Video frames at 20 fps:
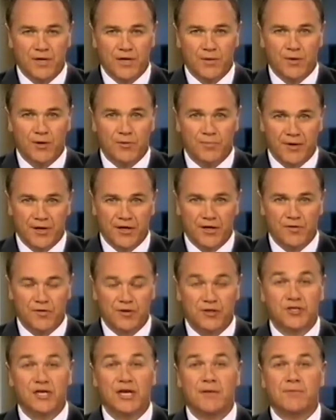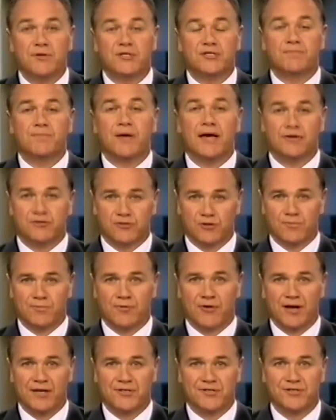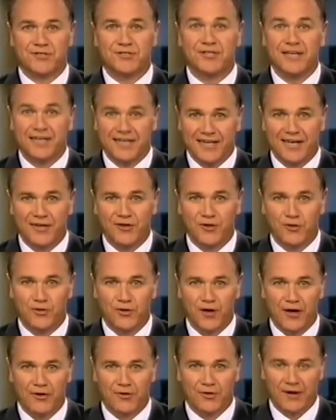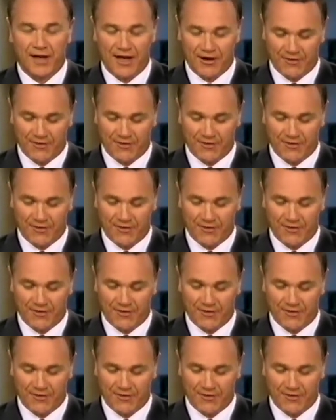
where we'll bring you the cheapest petrol prices in your local